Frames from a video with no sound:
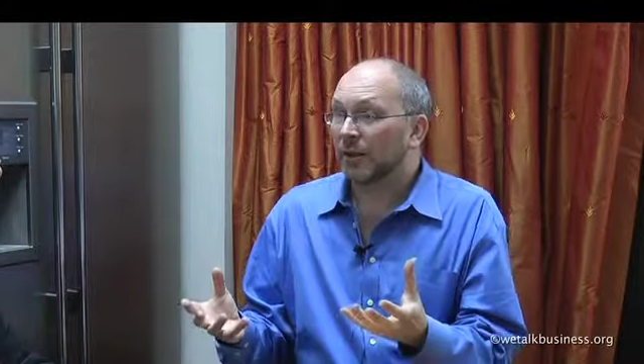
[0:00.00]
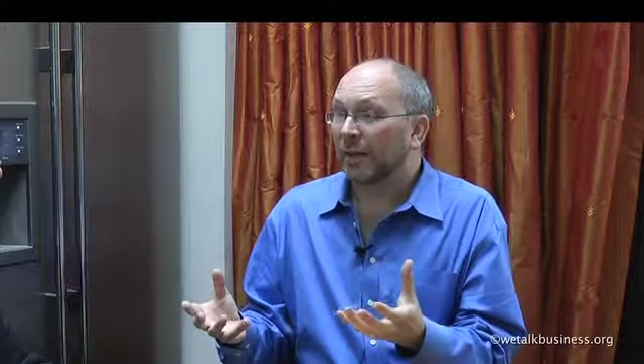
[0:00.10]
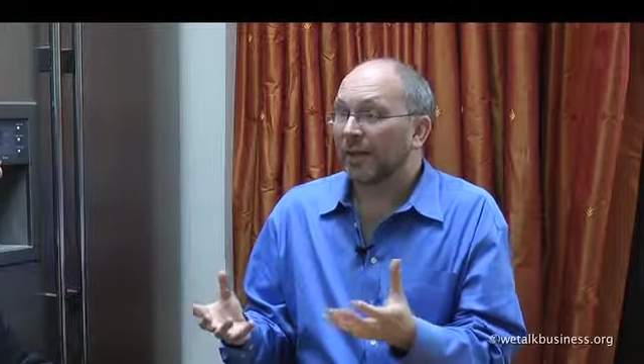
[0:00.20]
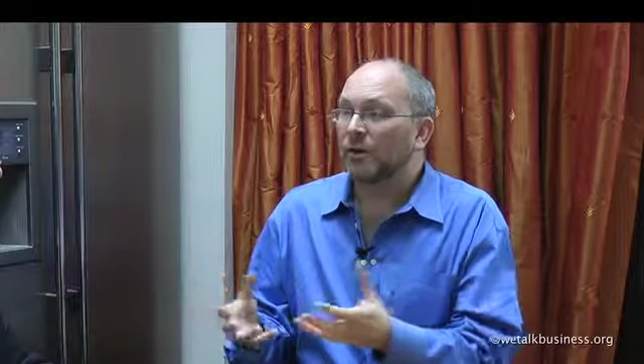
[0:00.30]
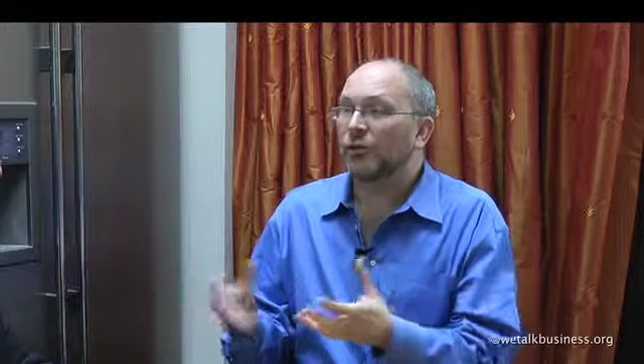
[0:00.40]

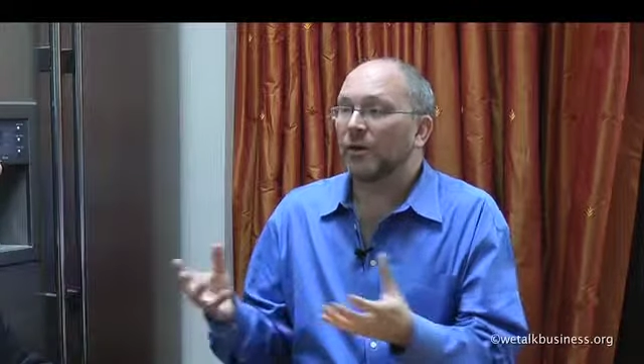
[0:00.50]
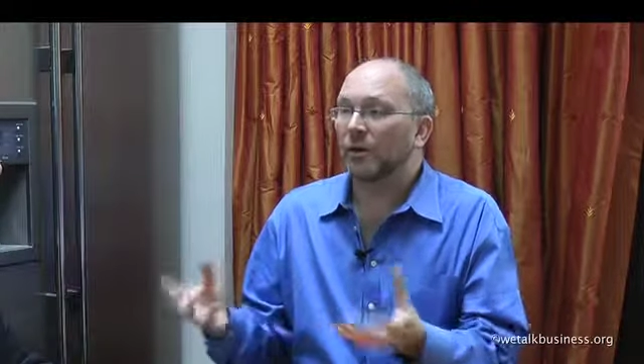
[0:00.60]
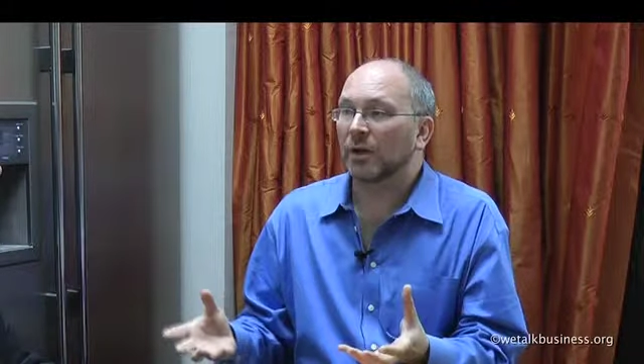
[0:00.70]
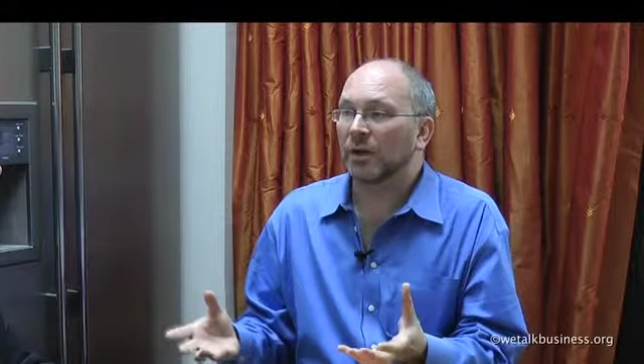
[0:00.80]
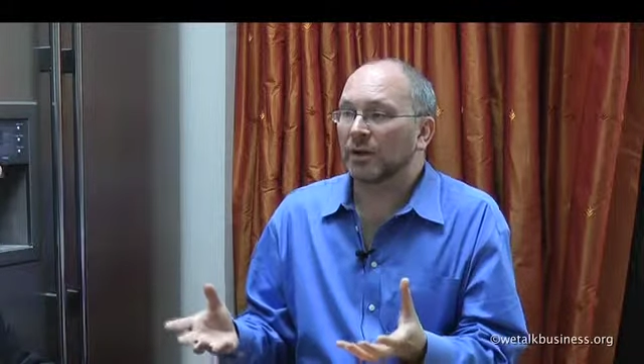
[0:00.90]
and that trade
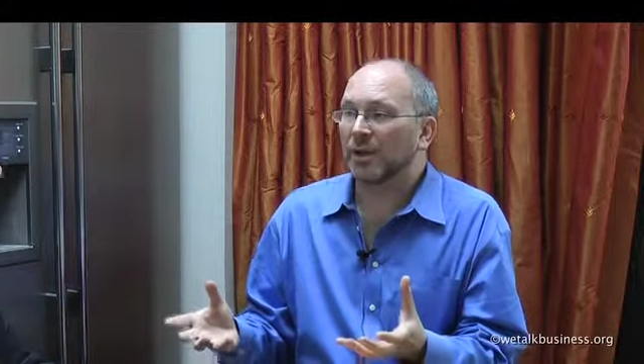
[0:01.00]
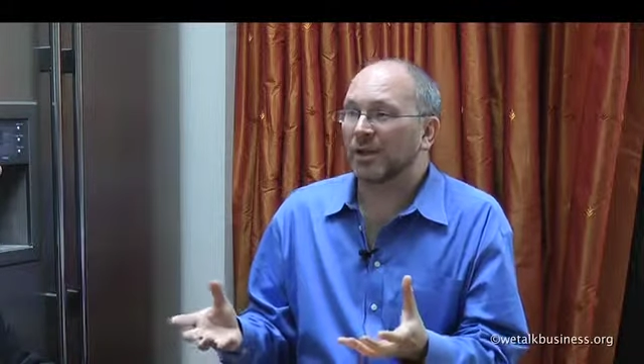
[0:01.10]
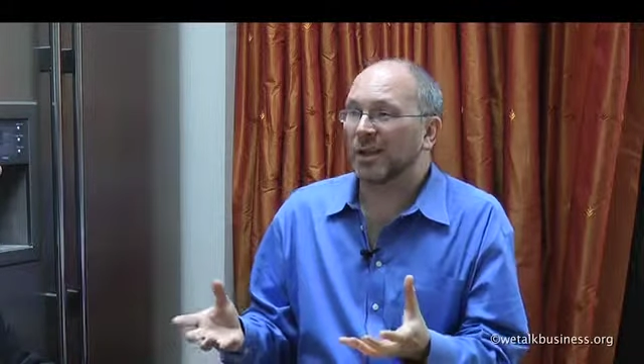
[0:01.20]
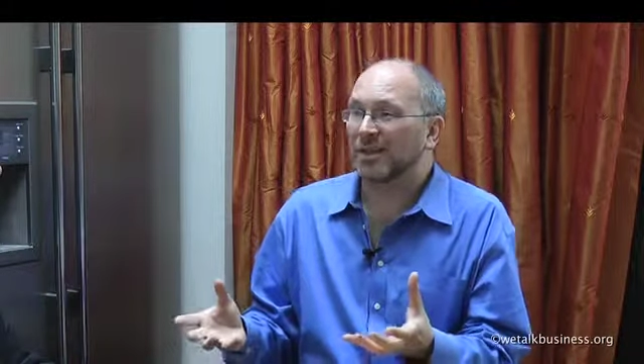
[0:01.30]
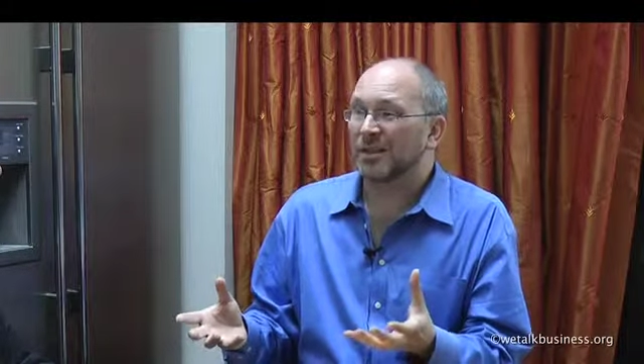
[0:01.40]

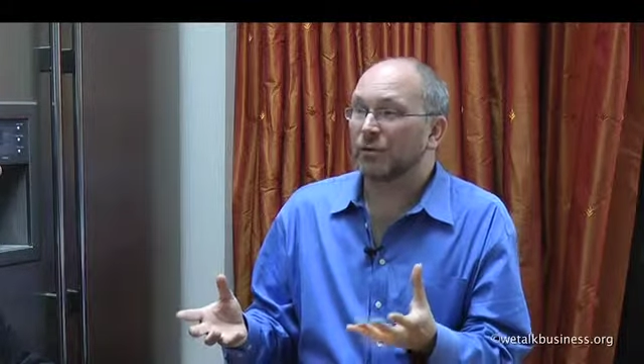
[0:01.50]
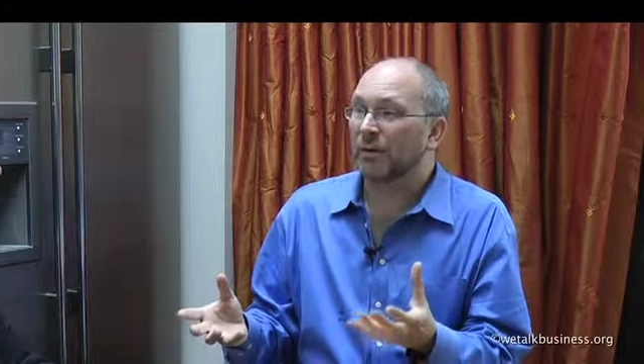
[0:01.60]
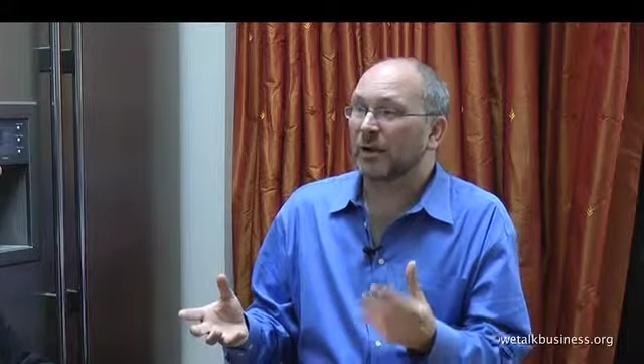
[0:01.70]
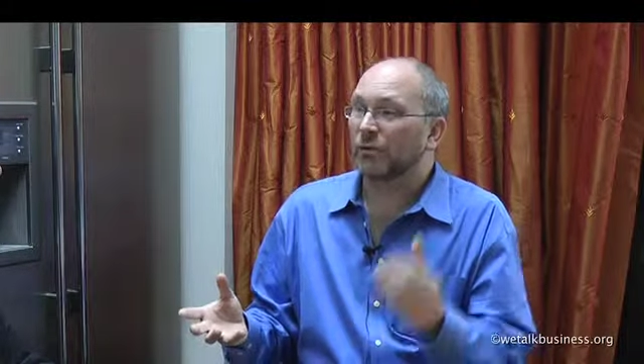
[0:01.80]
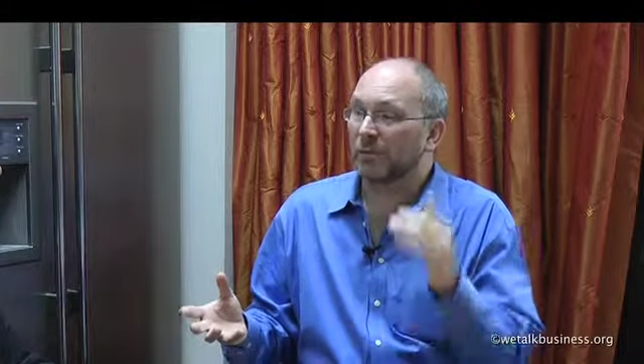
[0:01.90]
organisation has a
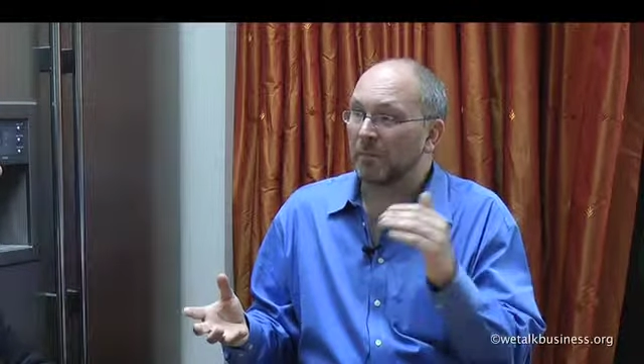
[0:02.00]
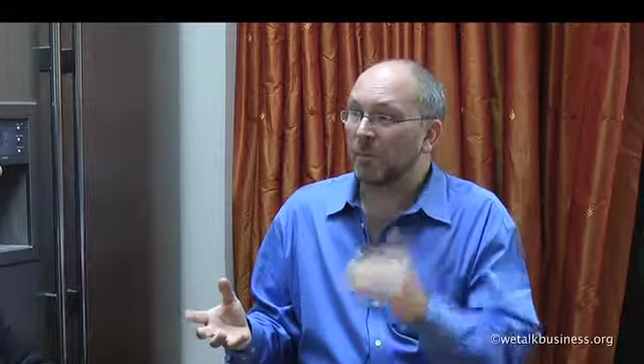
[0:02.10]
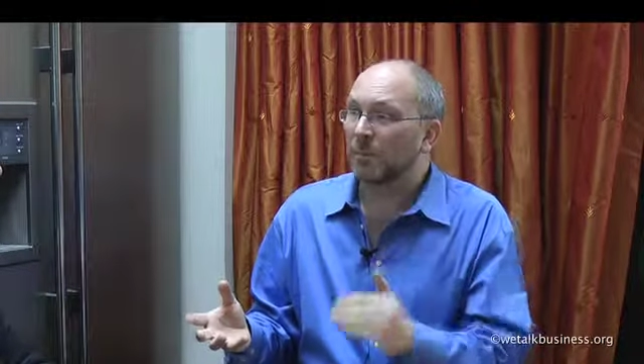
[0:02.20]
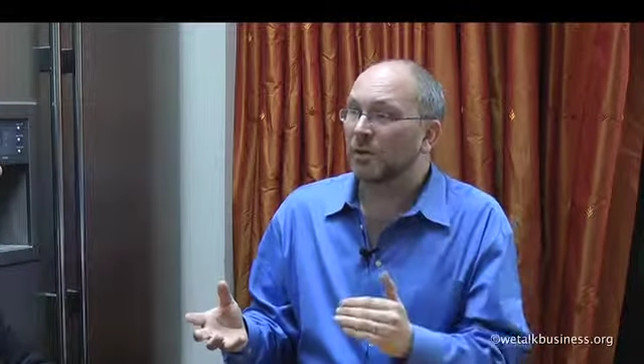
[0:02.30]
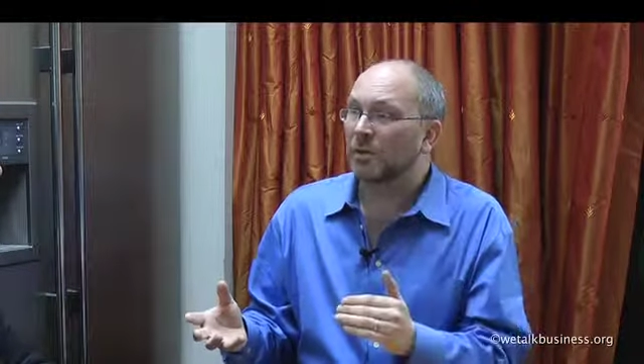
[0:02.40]
directory of
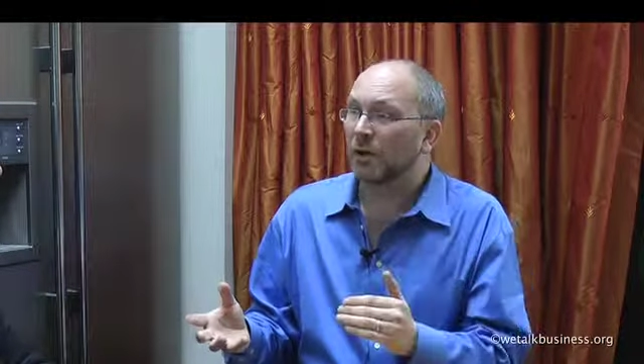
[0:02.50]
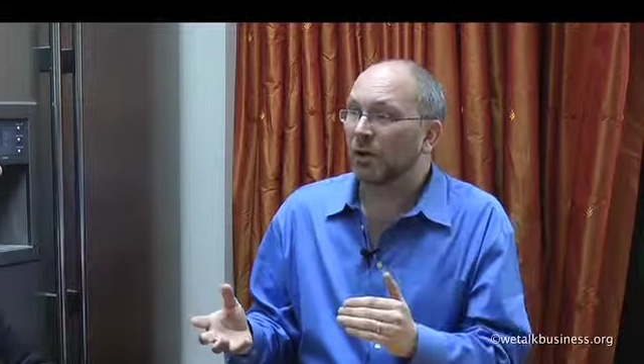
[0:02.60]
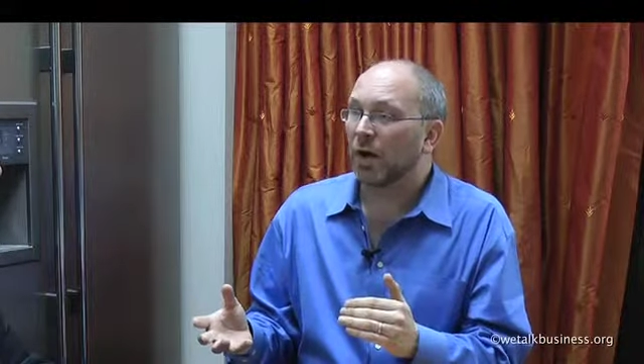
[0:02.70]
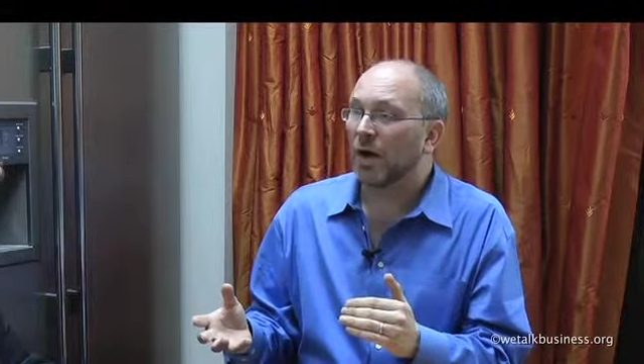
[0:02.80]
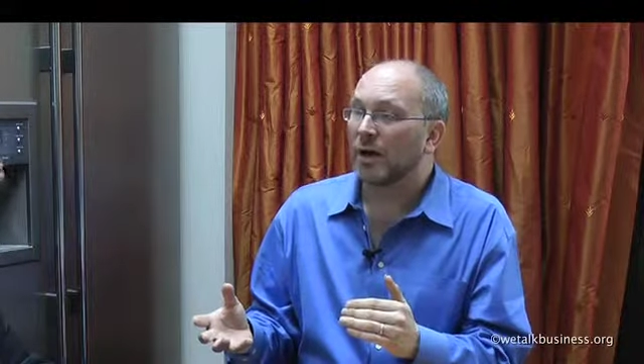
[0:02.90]
members
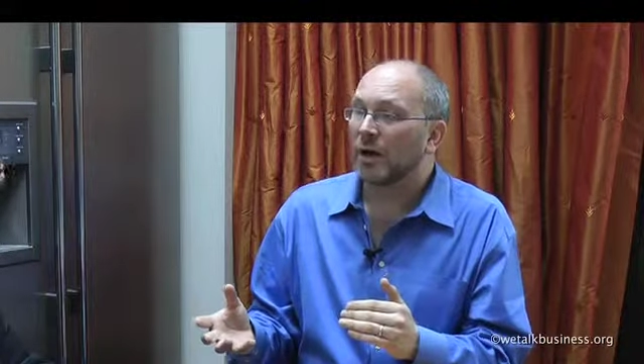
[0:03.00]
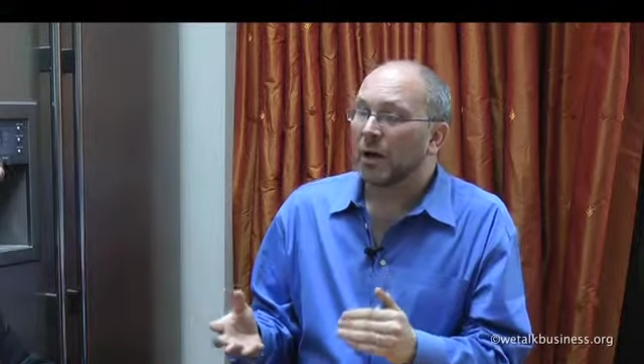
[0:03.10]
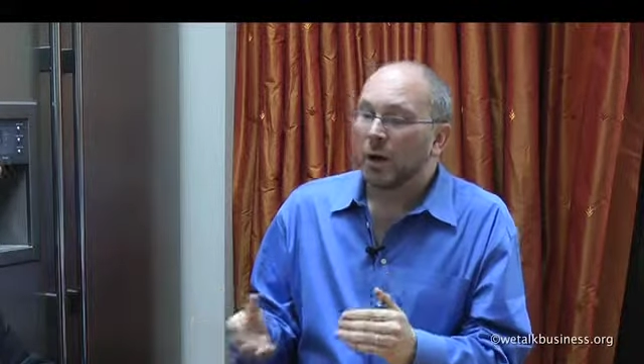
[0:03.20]
online,